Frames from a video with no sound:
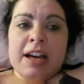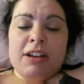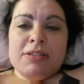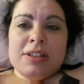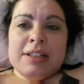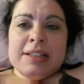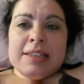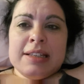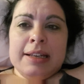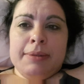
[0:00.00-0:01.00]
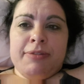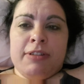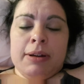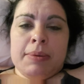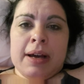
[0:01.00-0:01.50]
I also didn't sleep
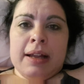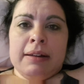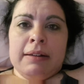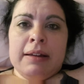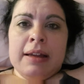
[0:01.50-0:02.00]
very well